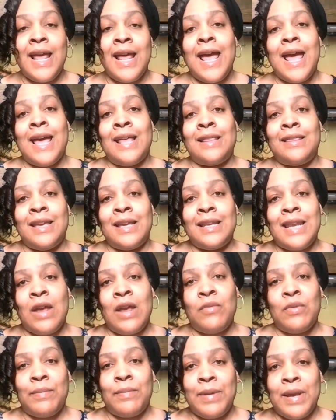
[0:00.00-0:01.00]
and then they
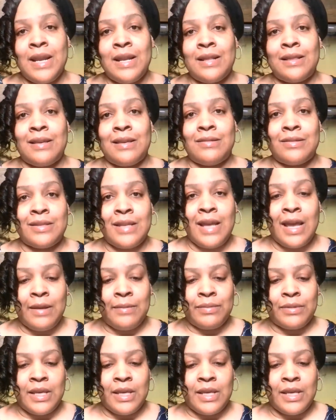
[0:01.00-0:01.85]
repeated the same